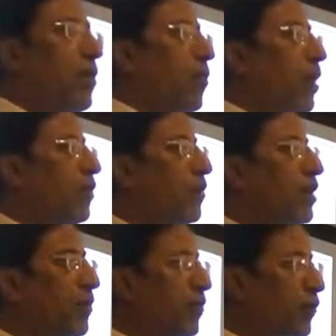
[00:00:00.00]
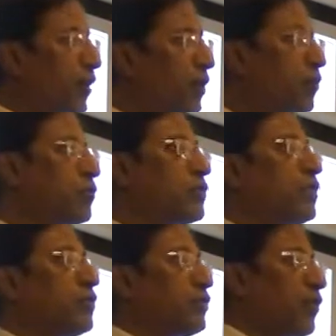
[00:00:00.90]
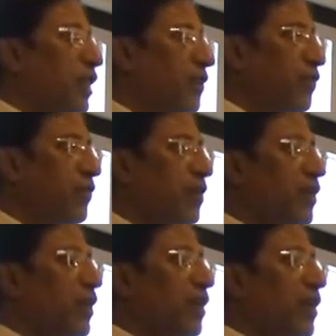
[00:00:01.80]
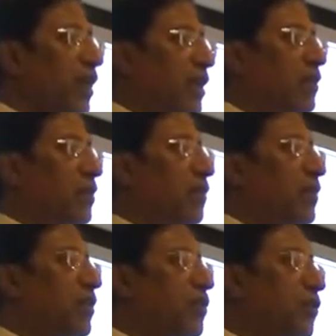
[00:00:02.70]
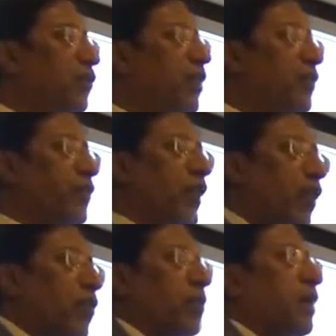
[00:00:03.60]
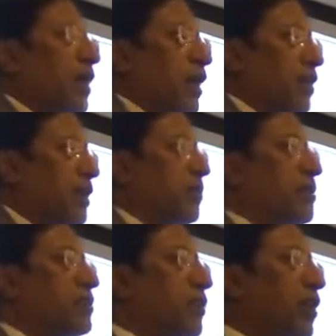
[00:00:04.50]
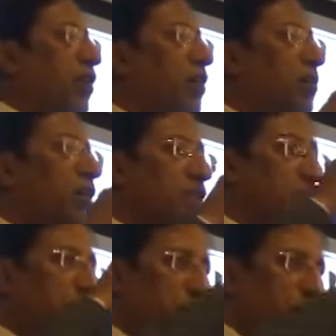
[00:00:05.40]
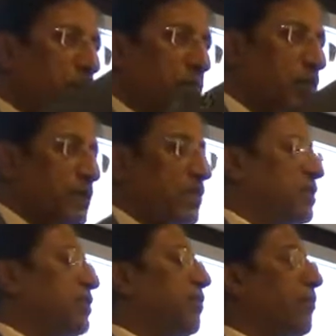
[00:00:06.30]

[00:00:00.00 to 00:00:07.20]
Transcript: One where they were free to use the useful life, in another where the useful life cannot be greater. That means you cannot, that's the minimum depreciation.